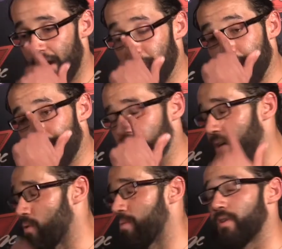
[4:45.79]
I really feel
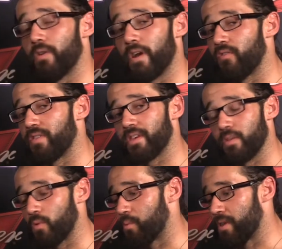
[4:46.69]
like we've been doing everything
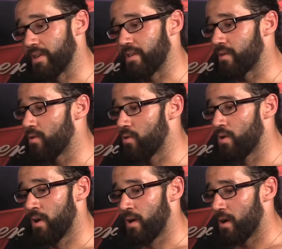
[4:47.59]
that we really need to do.